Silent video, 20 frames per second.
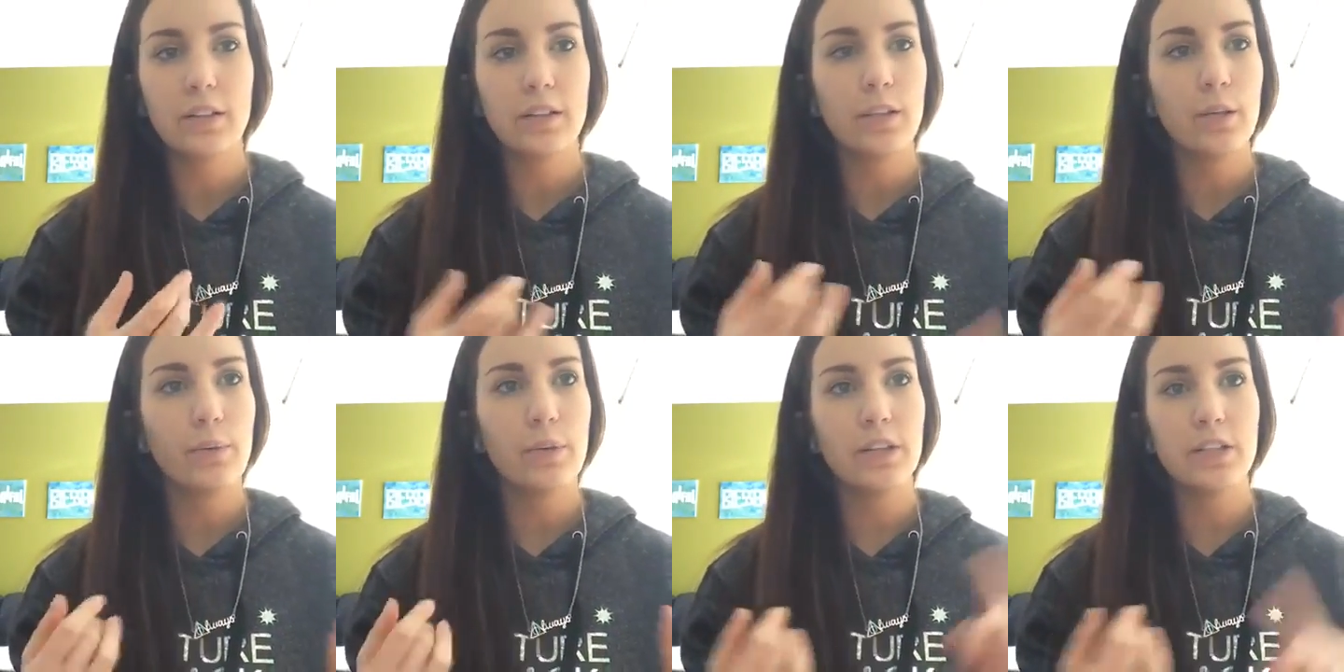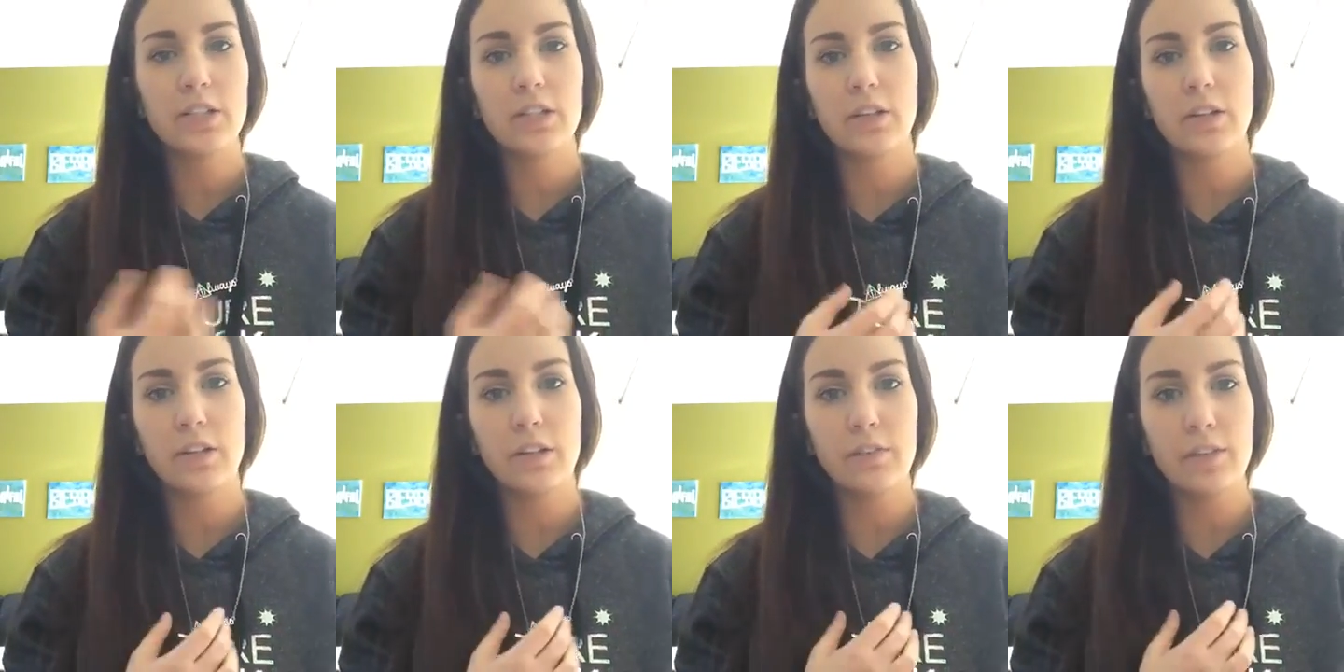You want to
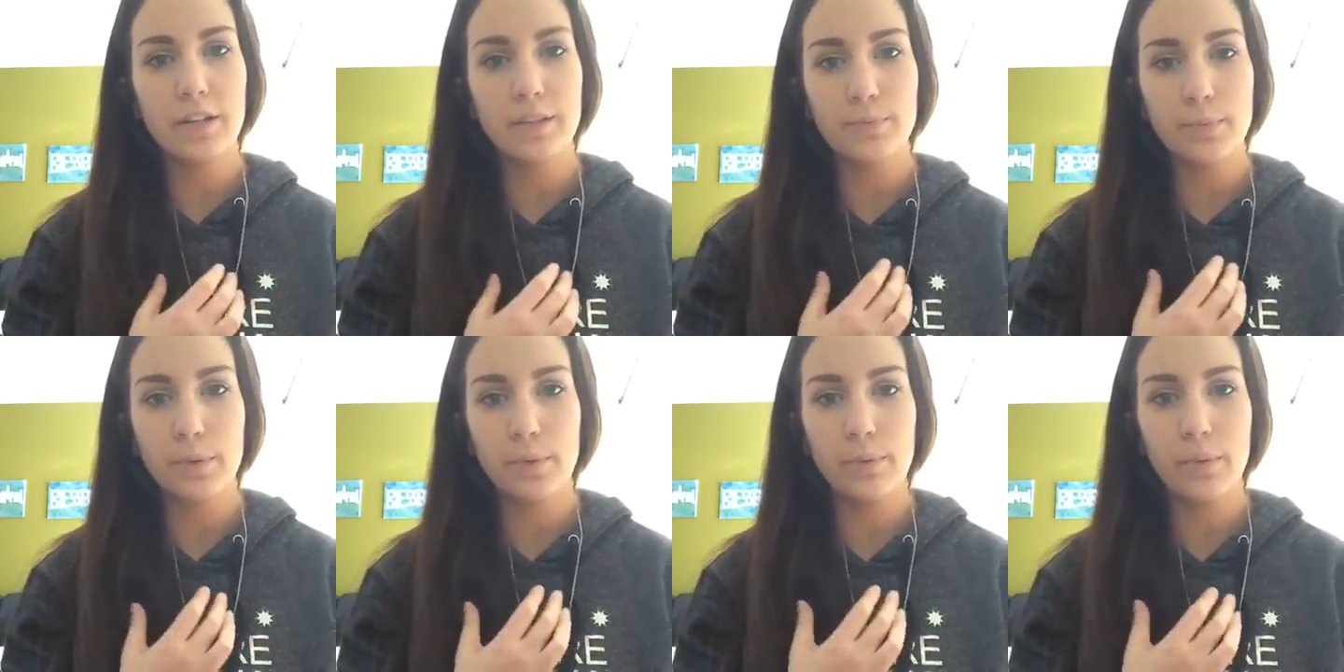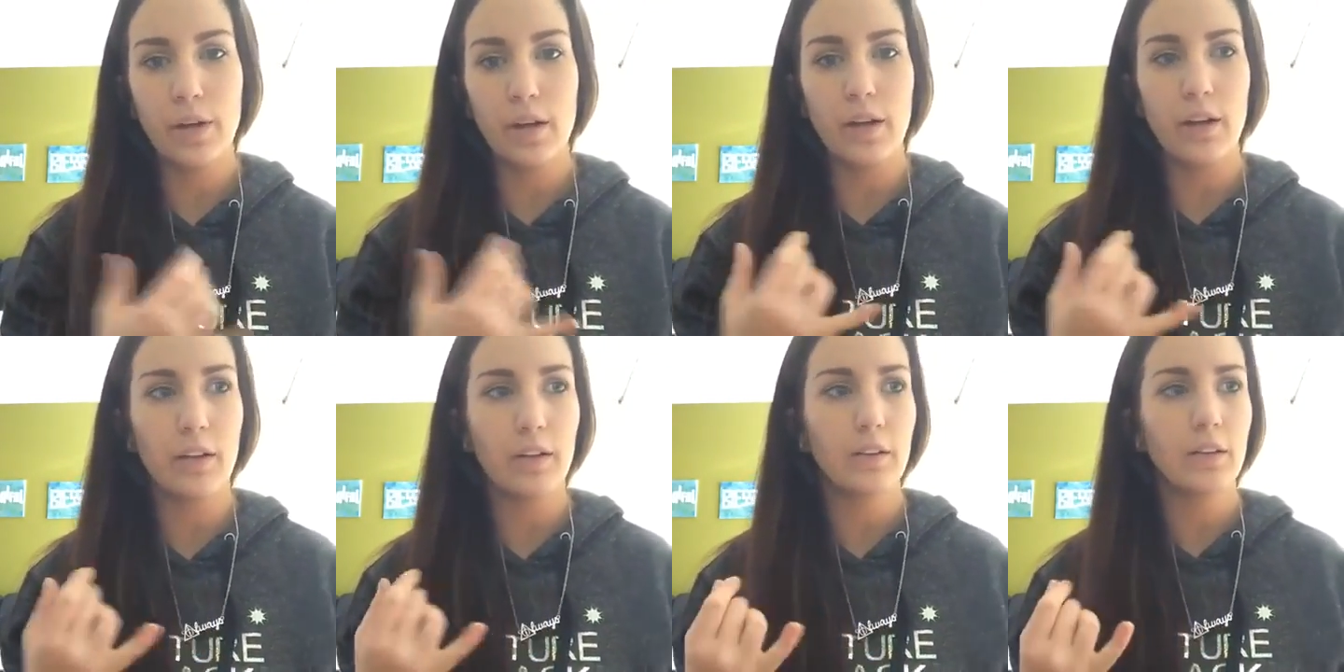share on your Facebook
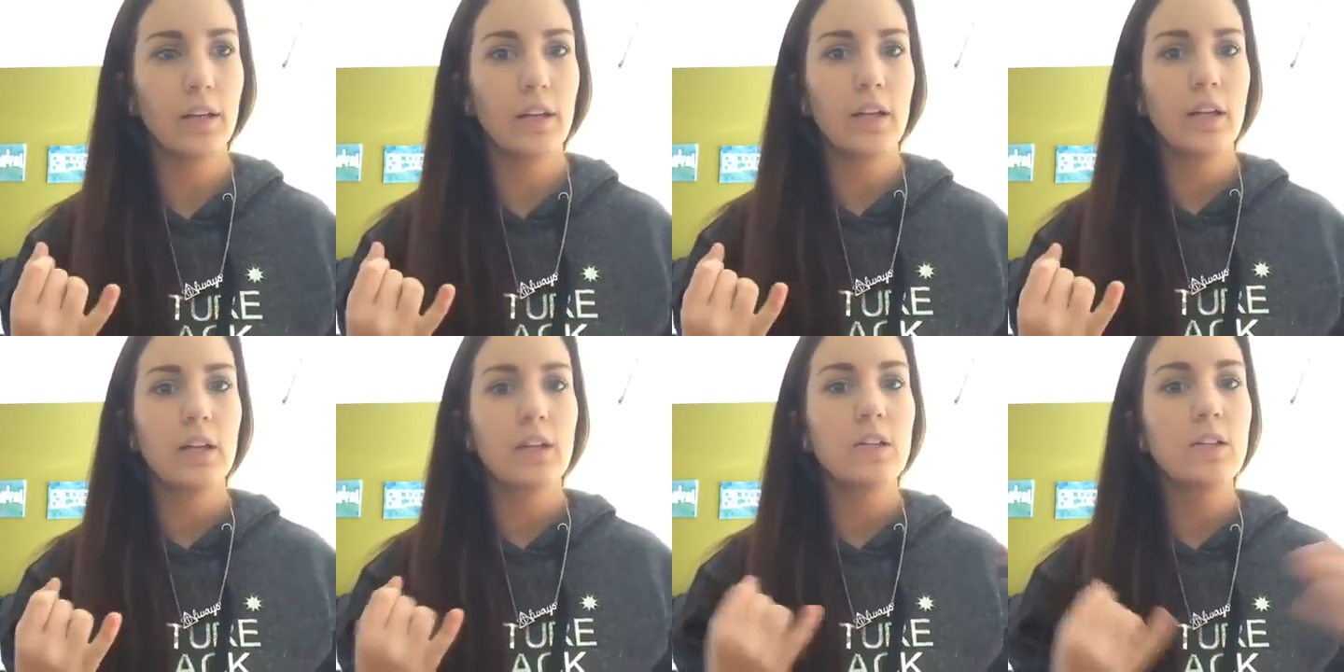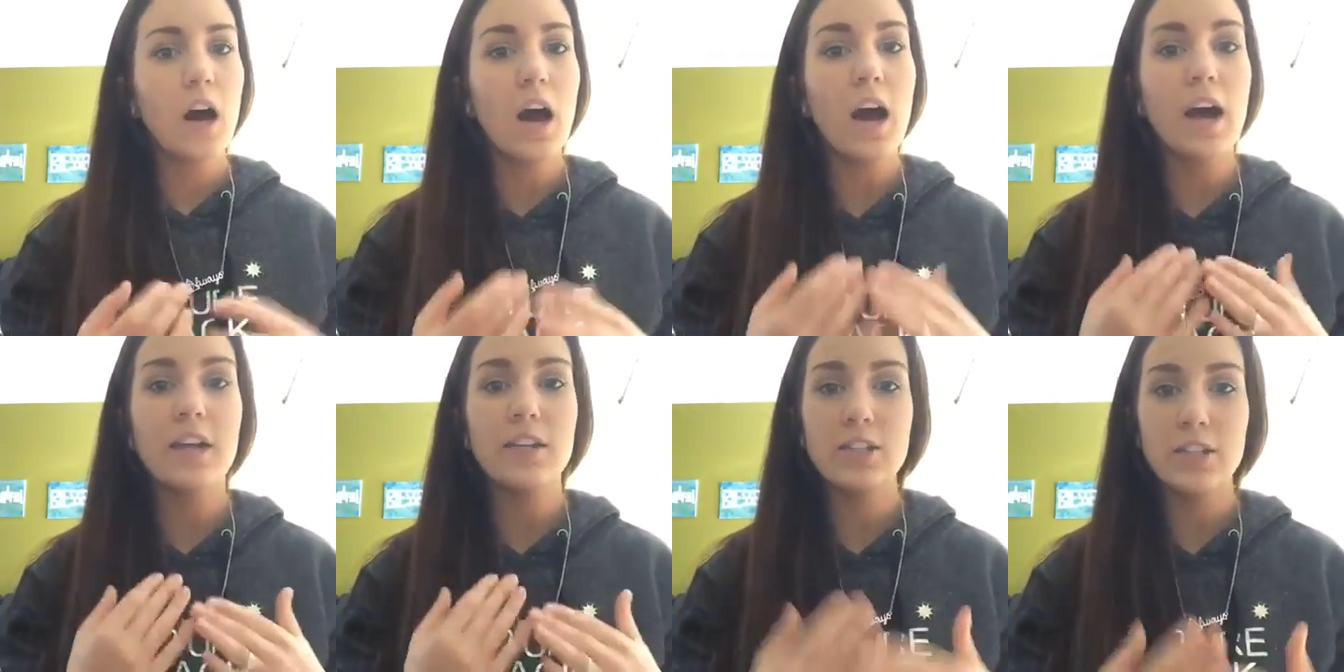wall,
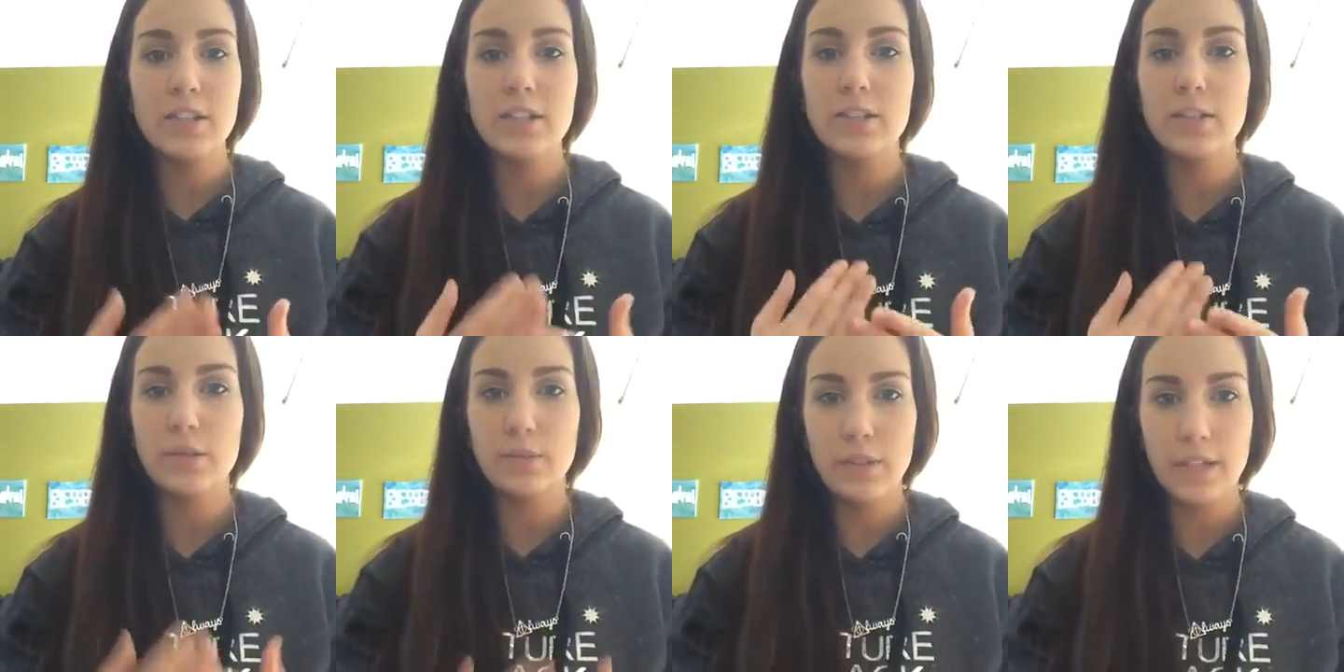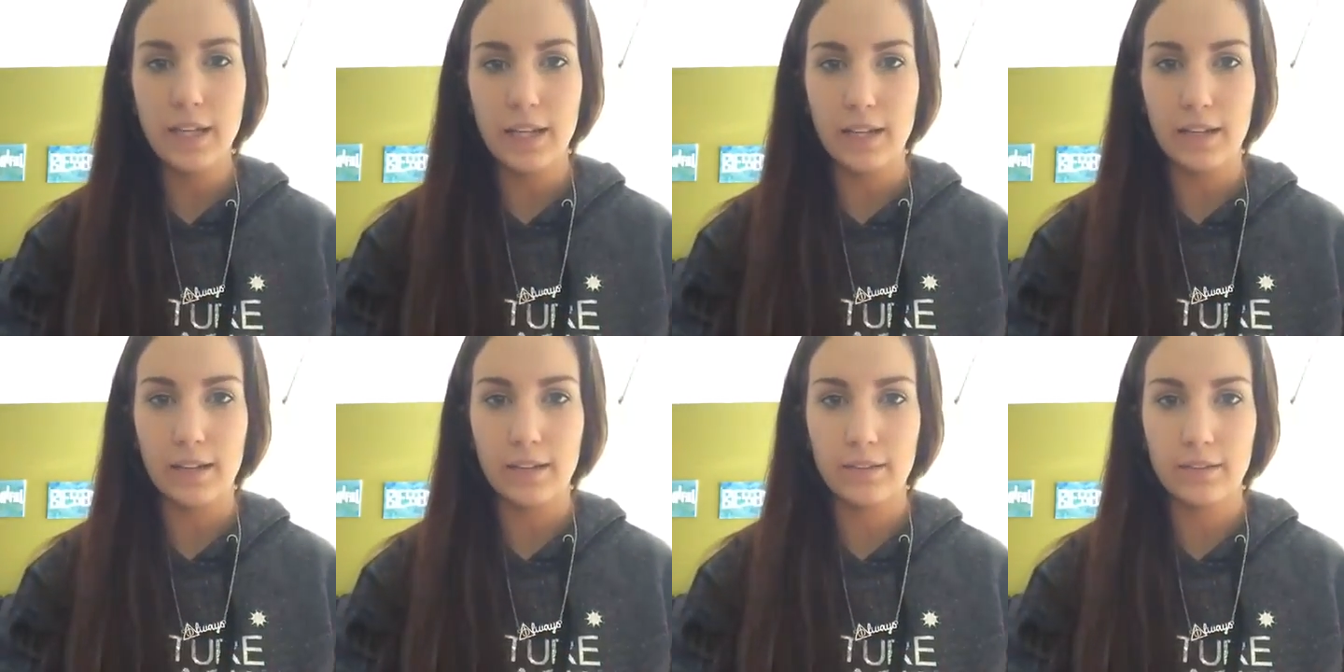not just
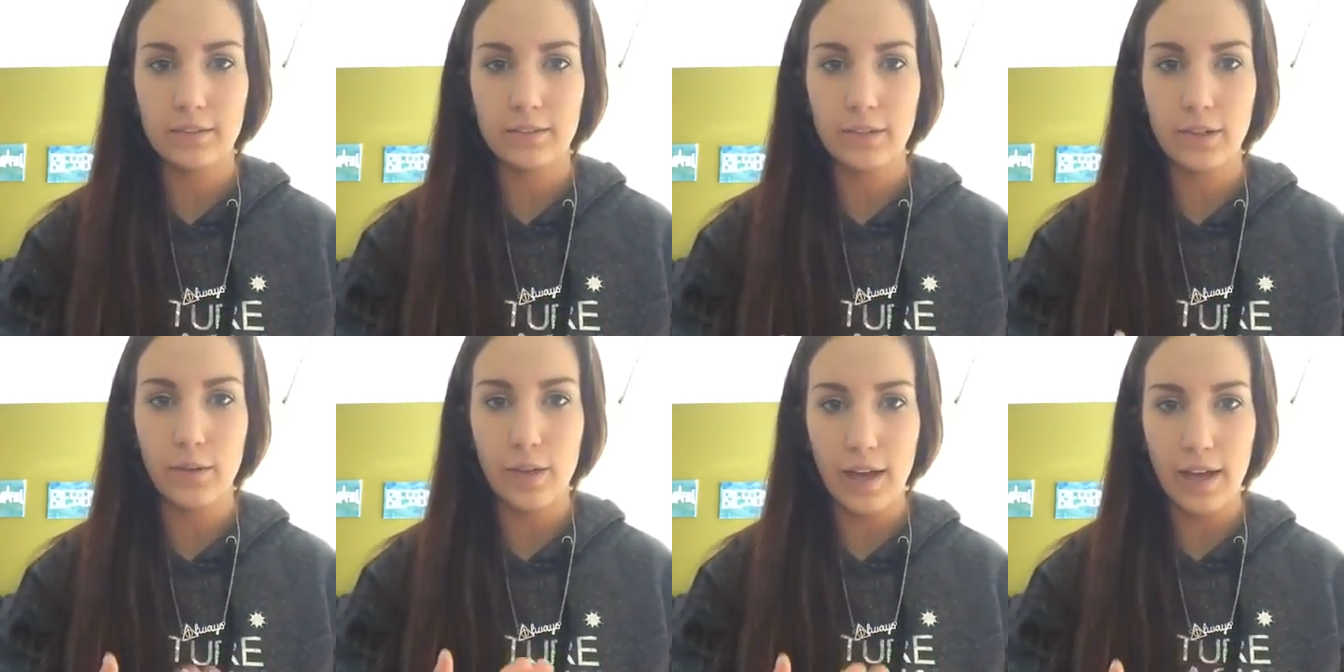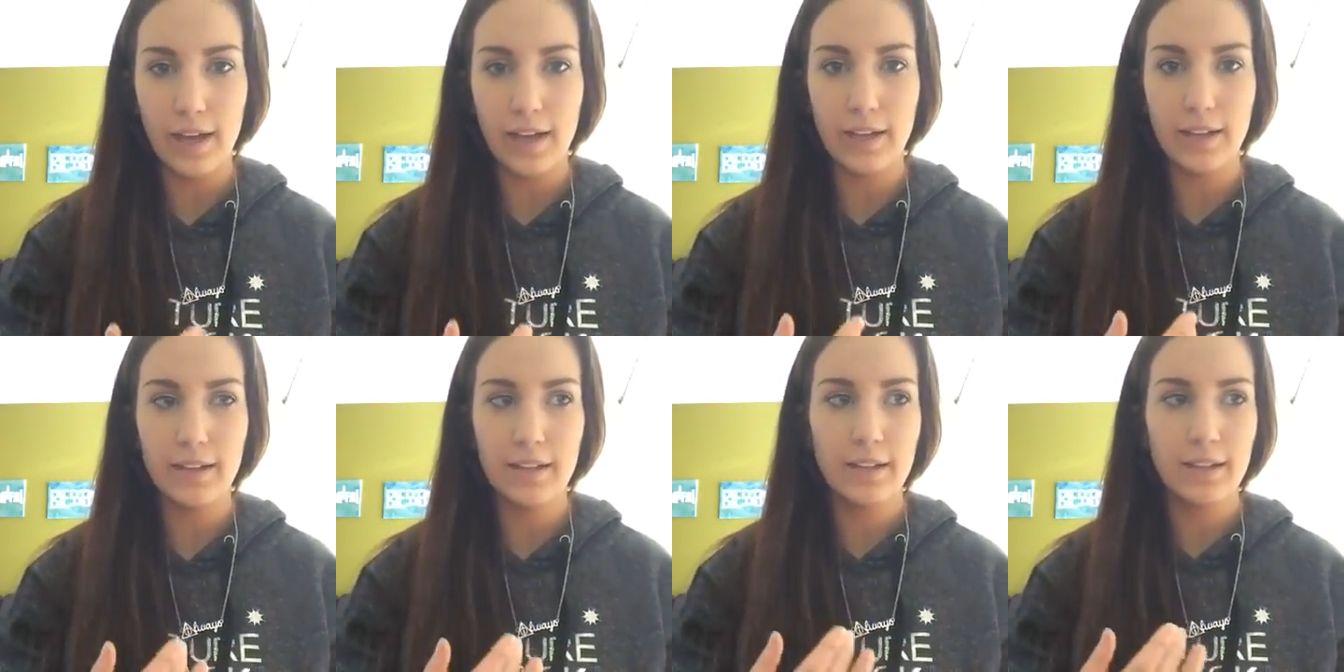Younique,
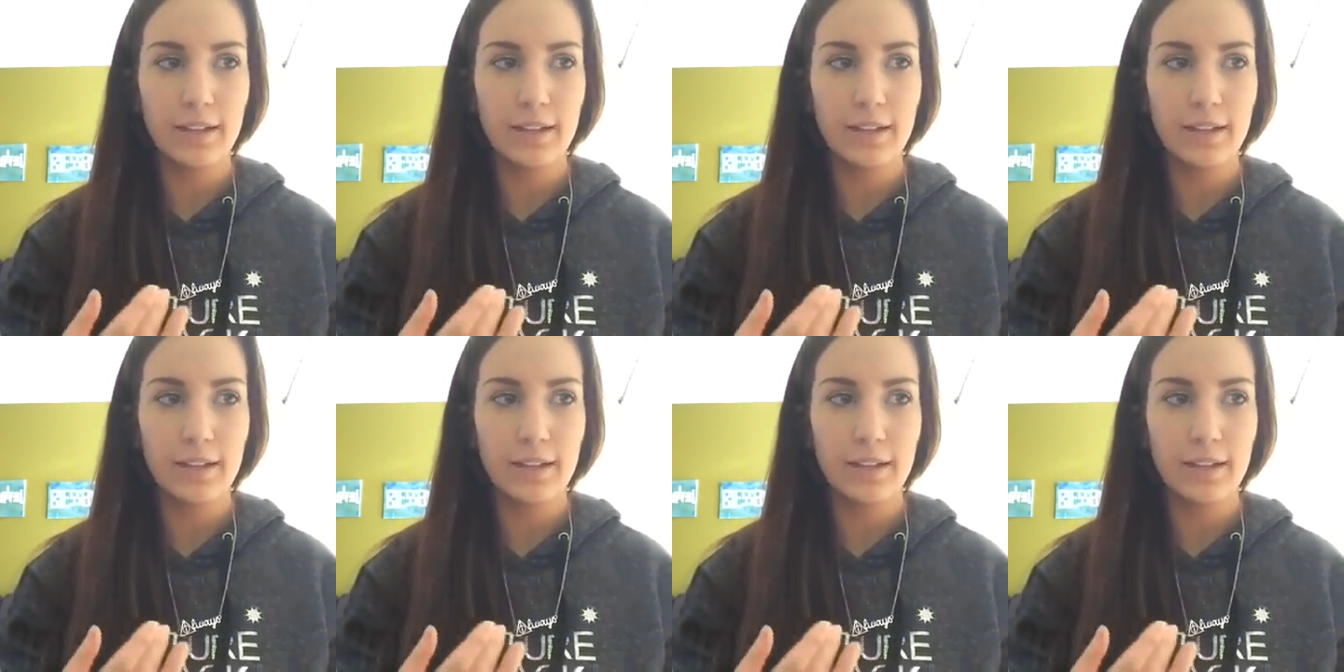okay?